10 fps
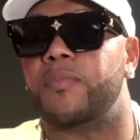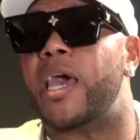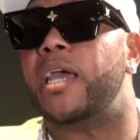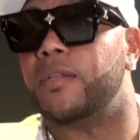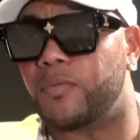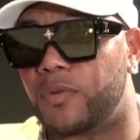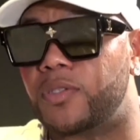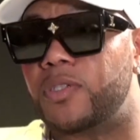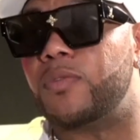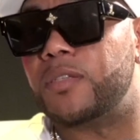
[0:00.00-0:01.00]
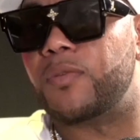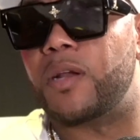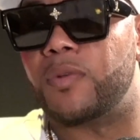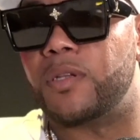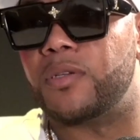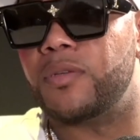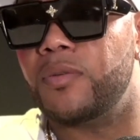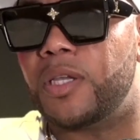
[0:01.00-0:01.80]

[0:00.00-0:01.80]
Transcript: acting real soon. That's what I want to do.